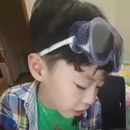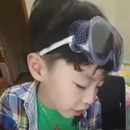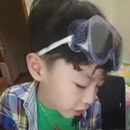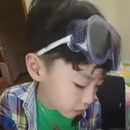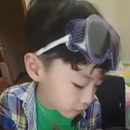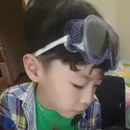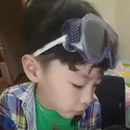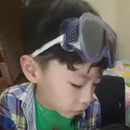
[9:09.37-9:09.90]
and
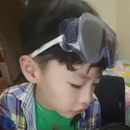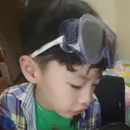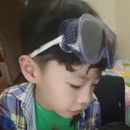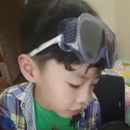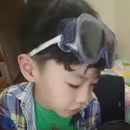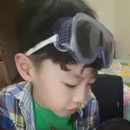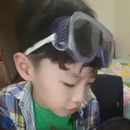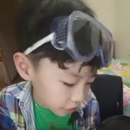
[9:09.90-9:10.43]
the small
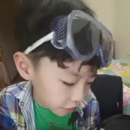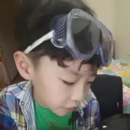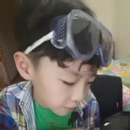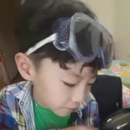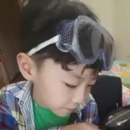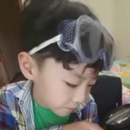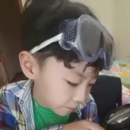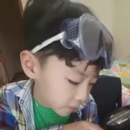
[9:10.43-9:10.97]

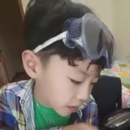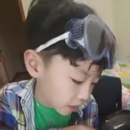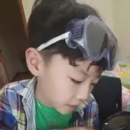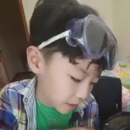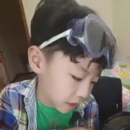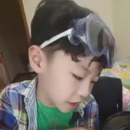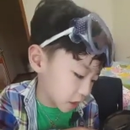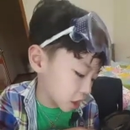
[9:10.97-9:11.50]
intestine.
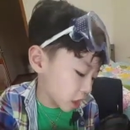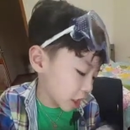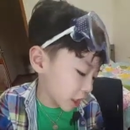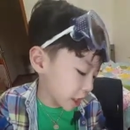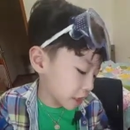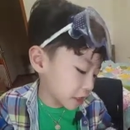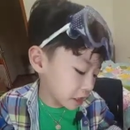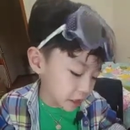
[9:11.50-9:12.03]
And there's the
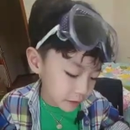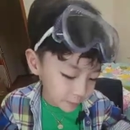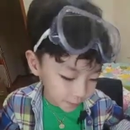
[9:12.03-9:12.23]
head.